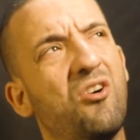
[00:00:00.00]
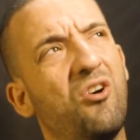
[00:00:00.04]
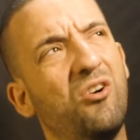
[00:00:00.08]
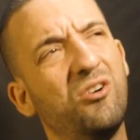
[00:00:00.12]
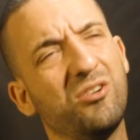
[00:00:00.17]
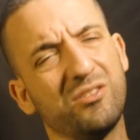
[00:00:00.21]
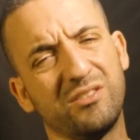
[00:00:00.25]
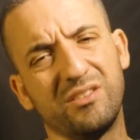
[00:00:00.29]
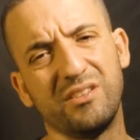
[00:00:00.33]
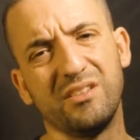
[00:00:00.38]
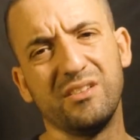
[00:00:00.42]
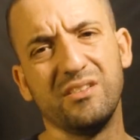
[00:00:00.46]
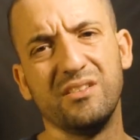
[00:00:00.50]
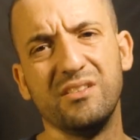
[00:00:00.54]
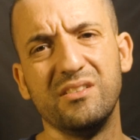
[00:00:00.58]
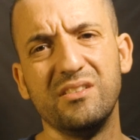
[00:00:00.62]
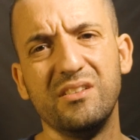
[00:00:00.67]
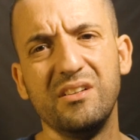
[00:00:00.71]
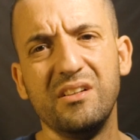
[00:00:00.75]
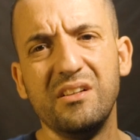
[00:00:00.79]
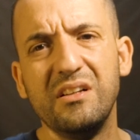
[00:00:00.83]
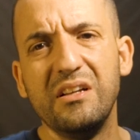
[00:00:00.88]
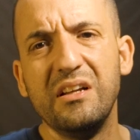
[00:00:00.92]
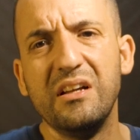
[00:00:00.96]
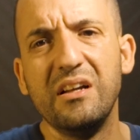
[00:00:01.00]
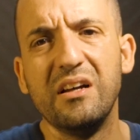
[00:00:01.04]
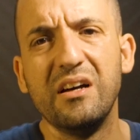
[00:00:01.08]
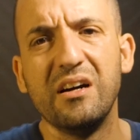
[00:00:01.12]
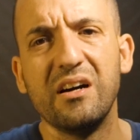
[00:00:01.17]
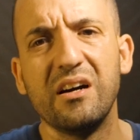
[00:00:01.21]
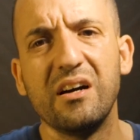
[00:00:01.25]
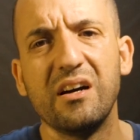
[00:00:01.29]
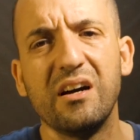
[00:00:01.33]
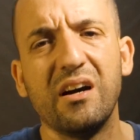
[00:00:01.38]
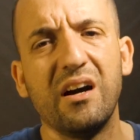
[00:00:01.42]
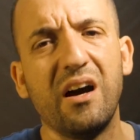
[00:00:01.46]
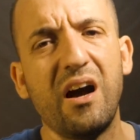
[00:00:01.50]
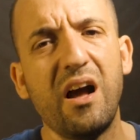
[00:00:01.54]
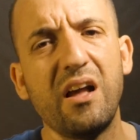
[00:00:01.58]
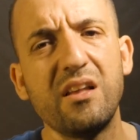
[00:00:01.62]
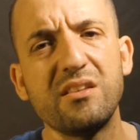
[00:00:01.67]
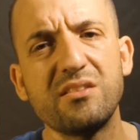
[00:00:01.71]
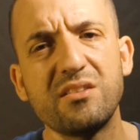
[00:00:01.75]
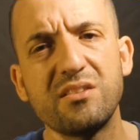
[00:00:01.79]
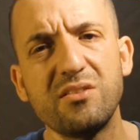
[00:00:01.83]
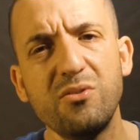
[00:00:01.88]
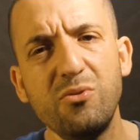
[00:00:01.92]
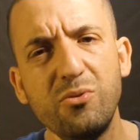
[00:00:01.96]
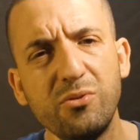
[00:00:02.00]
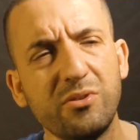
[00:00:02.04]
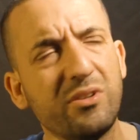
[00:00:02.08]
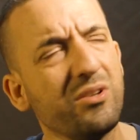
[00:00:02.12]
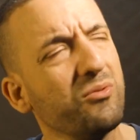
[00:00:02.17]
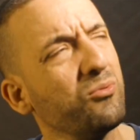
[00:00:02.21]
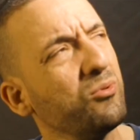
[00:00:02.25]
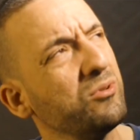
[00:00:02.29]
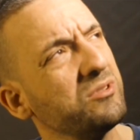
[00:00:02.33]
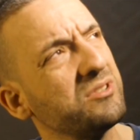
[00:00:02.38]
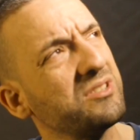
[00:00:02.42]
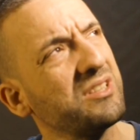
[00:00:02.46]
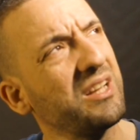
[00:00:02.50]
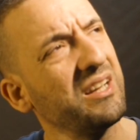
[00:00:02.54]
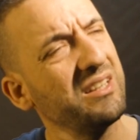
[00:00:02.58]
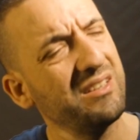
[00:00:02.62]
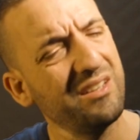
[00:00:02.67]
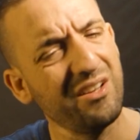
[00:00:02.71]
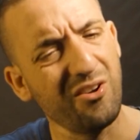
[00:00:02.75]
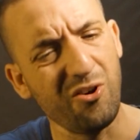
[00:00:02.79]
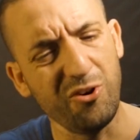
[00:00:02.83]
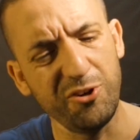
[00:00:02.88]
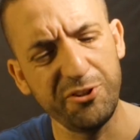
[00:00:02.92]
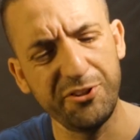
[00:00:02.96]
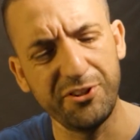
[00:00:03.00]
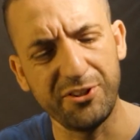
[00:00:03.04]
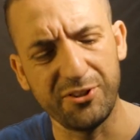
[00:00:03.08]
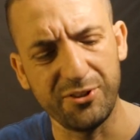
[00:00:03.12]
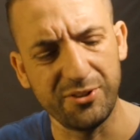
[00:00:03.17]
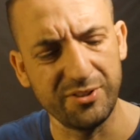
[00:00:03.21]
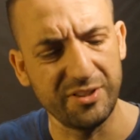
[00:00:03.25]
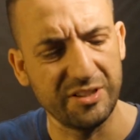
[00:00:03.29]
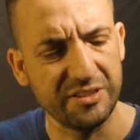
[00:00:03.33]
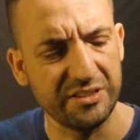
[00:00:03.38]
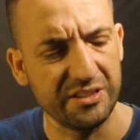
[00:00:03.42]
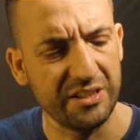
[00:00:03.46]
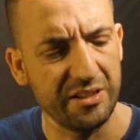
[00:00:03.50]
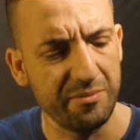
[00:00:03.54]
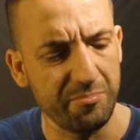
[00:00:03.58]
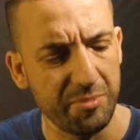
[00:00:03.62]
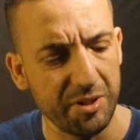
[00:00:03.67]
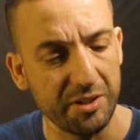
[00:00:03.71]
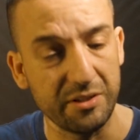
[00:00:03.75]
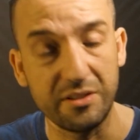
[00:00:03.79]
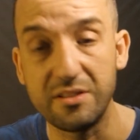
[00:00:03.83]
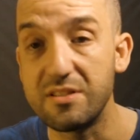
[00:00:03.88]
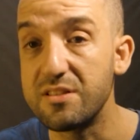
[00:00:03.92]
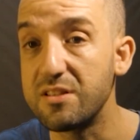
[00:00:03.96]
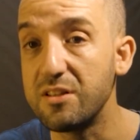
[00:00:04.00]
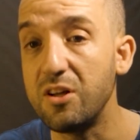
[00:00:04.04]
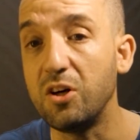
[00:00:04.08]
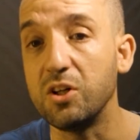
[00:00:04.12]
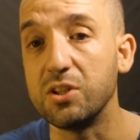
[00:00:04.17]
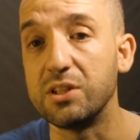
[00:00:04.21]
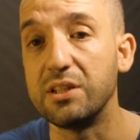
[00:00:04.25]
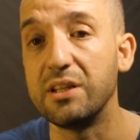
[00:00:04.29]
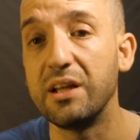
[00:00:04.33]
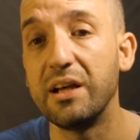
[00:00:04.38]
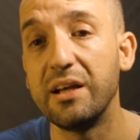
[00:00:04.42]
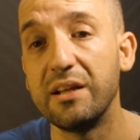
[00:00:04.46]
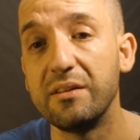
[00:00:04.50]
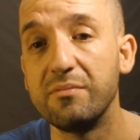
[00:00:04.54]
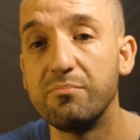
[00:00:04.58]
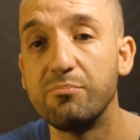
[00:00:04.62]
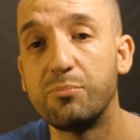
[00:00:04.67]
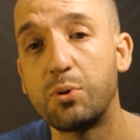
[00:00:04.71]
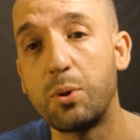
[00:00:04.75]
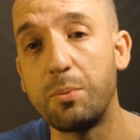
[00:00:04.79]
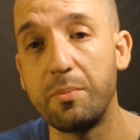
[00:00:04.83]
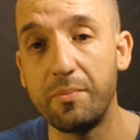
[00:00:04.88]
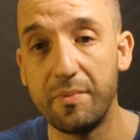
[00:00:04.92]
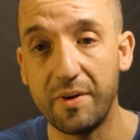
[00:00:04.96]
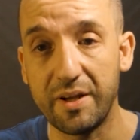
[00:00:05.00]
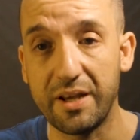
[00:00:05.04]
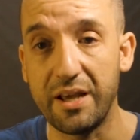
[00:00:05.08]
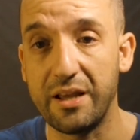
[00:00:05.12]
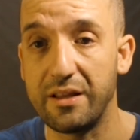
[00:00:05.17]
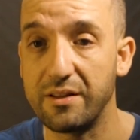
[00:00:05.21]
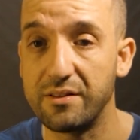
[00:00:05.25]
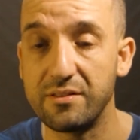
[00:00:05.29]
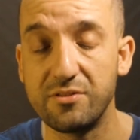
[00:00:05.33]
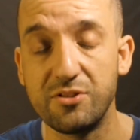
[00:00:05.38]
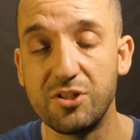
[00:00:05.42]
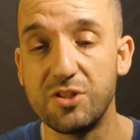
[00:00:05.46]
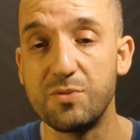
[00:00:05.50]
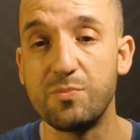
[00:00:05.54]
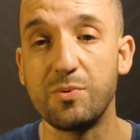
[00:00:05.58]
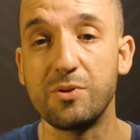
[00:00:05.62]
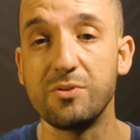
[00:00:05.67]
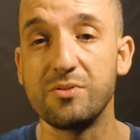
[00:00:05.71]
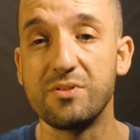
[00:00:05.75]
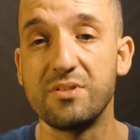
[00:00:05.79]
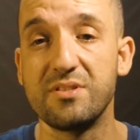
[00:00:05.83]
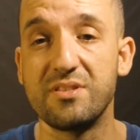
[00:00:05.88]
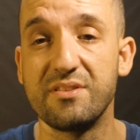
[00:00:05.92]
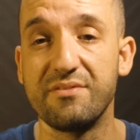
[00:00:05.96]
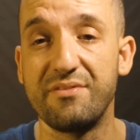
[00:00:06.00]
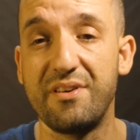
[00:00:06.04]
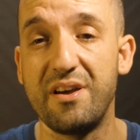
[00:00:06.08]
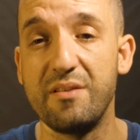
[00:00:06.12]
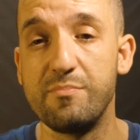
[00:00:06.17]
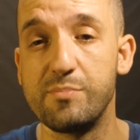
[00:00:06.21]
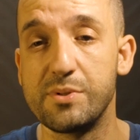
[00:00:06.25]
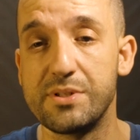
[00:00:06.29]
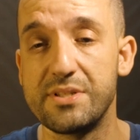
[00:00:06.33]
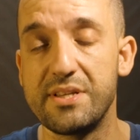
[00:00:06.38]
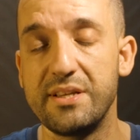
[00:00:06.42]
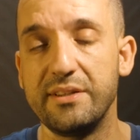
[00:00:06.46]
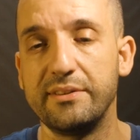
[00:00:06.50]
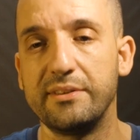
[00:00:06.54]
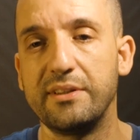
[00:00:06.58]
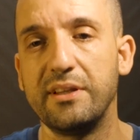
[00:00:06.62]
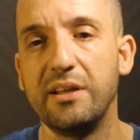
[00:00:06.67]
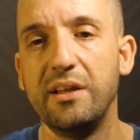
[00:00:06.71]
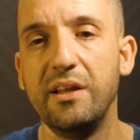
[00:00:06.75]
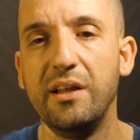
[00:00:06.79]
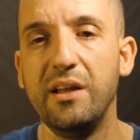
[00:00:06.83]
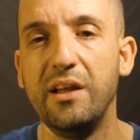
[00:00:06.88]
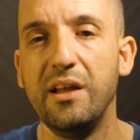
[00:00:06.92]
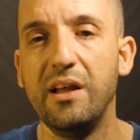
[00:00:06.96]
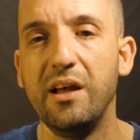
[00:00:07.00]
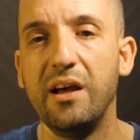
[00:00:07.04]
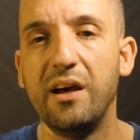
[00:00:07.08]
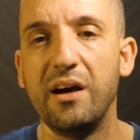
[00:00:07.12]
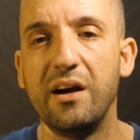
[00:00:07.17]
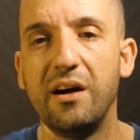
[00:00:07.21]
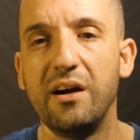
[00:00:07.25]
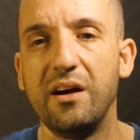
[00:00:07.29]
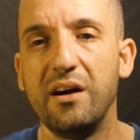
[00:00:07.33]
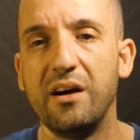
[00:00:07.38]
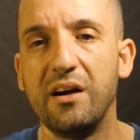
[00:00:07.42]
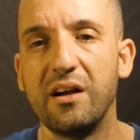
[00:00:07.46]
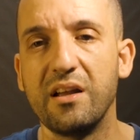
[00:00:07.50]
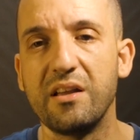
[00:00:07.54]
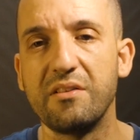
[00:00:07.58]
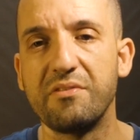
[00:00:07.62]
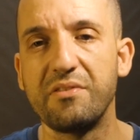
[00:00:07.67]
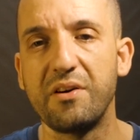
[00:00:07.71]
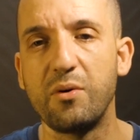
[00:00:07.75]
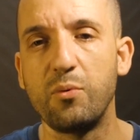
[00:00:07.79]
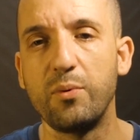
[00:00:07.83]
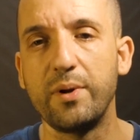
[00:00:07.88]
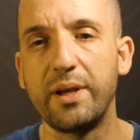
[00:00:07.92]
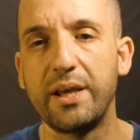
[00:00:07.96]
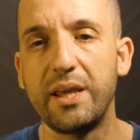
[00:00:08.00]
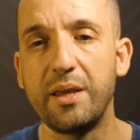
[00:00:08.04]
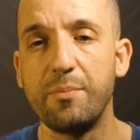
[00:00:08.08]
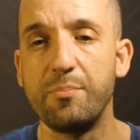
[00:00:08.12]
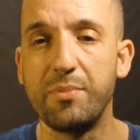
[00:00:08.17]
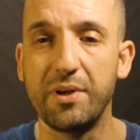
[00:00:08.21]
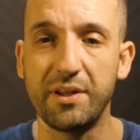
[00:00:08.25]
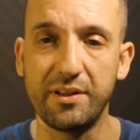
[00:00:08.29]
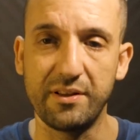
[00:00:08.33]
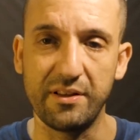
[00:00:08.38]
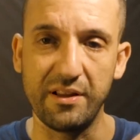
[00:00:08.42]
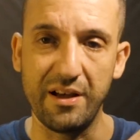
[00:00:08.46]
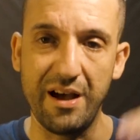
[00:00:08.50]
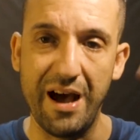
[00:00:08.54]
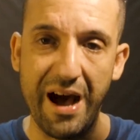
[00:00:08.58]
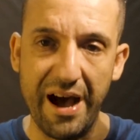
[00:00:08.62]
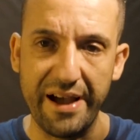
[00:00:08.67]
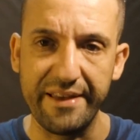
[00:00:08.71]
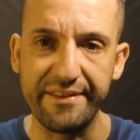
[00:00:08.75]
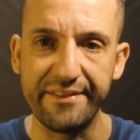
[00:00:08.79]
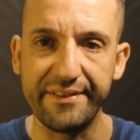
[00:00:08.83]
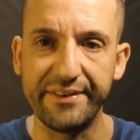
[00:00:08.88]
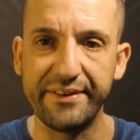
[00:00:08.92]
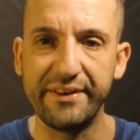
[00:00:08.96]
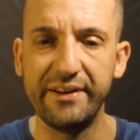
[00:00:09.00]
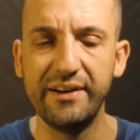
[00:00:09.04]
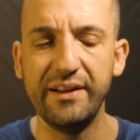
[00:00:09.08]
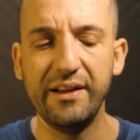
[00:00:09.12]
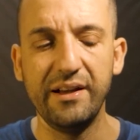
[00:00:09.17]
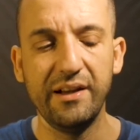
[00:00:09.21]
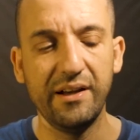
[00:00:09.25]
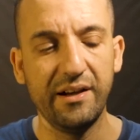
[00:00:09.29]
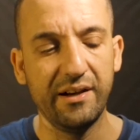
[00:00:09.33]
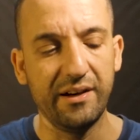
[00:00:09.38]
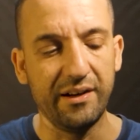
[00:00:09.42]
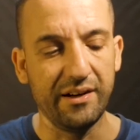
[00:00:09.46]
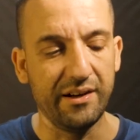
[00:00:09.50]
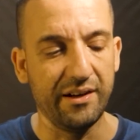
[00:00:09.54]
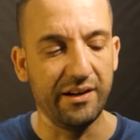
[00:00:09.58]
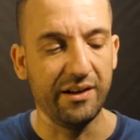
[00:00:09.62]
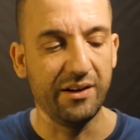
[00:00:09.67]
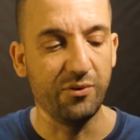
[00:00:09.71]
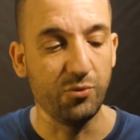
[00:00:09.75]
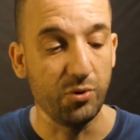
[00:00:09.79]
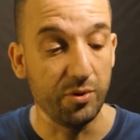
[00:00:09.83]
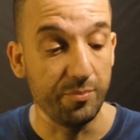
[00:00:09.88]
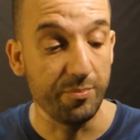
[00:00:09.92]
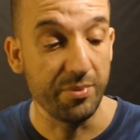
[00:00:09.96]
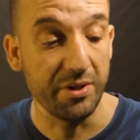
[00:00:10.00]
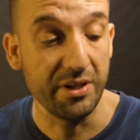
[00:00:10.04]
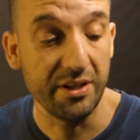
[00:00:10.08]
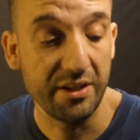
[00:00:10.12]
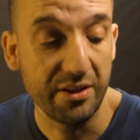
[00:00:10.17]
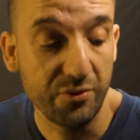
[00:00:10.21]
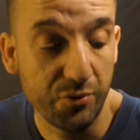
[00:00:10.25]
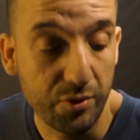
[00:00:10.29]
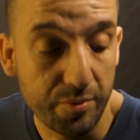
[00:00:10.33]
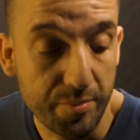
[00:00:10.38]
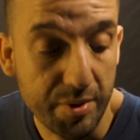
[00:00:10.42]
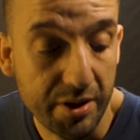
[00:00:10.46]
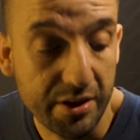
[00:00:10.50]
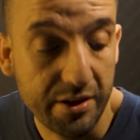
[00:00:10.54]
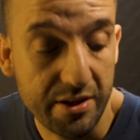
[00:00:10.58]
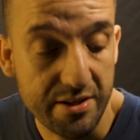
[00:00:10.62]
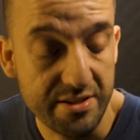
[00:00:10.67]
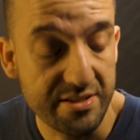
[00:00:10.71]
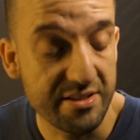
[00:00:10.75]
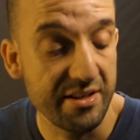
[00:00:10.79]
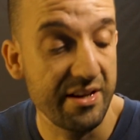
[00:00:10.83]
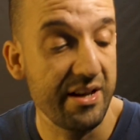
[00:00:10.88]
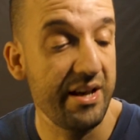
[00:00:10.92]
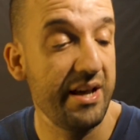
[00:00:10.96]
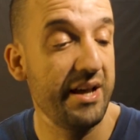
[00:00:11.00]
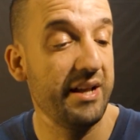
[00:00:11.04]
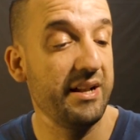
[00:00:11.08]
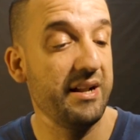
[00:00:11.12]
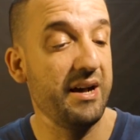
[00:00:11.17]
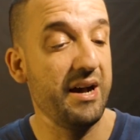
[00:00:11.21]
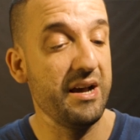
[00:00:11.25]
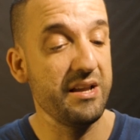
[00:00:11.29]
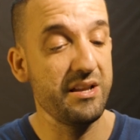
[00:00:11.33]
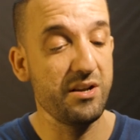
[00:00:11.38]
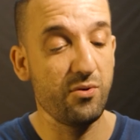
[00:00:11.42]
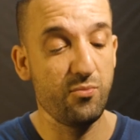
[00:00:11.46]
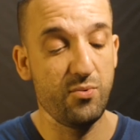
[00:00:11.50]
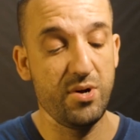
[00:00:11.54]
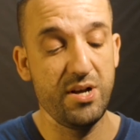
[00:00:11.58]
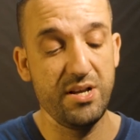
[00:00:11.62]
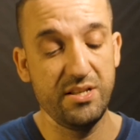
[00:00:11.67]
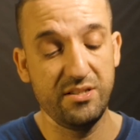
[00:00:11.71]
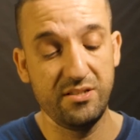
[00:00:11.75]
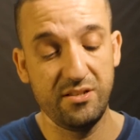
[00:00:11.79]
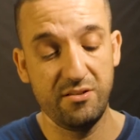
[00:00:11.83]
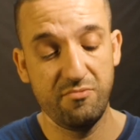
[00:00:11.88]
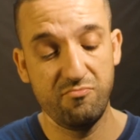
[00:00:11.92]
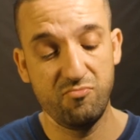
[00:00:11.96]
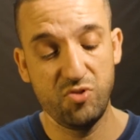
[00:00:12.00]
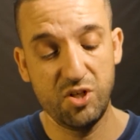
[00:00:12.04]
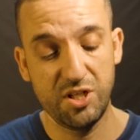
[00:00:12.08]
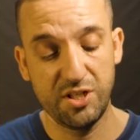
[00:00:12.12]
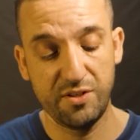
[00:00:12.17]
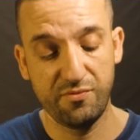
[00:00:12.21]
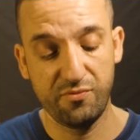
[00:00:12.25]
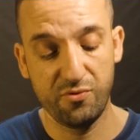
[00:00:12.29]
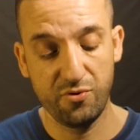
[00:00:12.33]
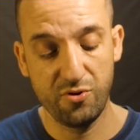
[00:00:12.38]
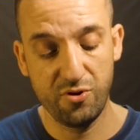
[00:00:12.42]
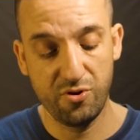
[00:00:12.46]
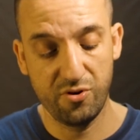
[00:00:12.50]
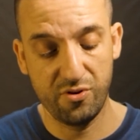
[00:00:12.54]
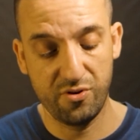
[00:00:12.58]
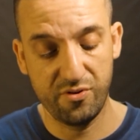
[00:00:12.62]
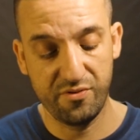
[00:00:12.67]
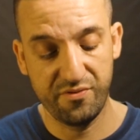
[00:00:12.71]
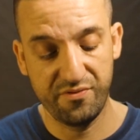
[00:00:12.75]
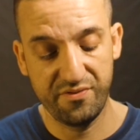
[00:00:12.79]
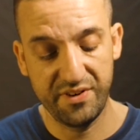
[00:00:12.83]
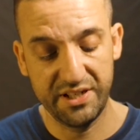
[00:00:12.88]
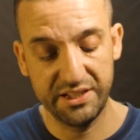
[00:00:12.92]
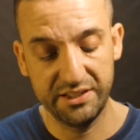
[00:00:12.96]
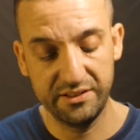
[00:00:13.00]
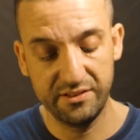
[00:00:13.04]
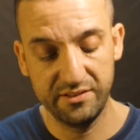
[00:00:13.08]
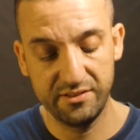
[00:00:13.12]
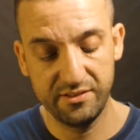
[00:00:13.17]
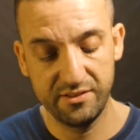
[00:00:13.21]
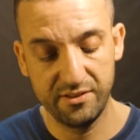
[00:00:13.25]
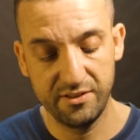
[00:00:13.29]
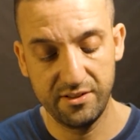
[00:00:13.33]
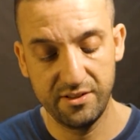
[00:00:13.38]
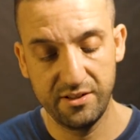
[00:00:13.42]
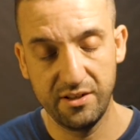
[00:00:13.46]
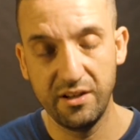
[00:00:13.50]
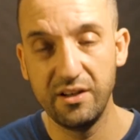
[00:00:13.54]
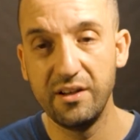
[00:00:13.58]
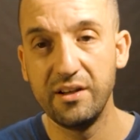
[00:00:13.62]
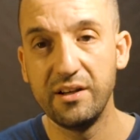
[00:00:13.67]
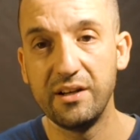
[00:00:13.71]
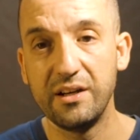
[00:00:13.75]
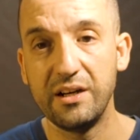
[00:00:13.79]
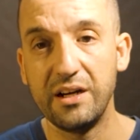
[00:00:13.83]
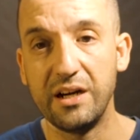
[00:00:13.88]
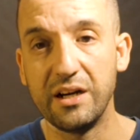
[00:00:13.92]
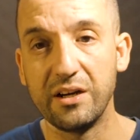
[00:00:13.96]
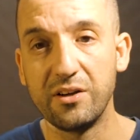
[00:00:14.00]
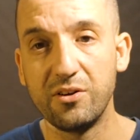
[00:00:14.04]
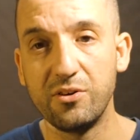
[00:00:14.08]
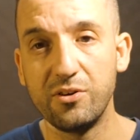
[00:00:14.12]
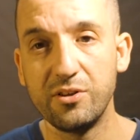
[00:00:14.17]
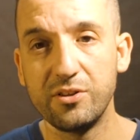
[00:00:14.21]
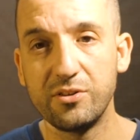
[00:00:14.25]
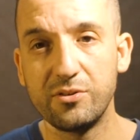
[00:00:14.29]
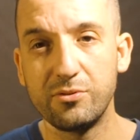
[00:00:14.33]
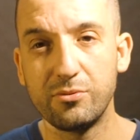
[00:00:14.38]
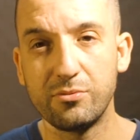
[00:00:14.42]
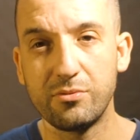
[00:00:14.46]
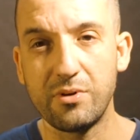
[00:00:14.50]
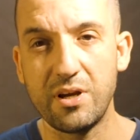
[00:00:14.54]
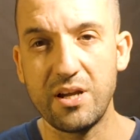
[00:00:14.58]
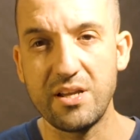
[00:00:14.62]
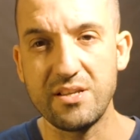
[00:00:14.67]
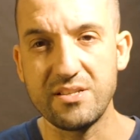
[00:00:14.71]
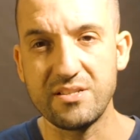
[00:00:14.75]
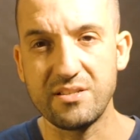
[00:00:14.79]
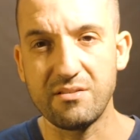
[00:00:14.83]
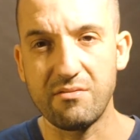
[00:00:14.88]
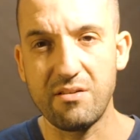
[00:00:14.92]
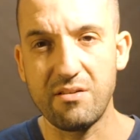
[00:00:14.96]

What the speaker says: hot. I thought it was getting hotter, honestly, but it's not, and probably again just because it's a 5%. If I will keep it higher, would be crazy. And higher wise, just for your fun, I'm going to rise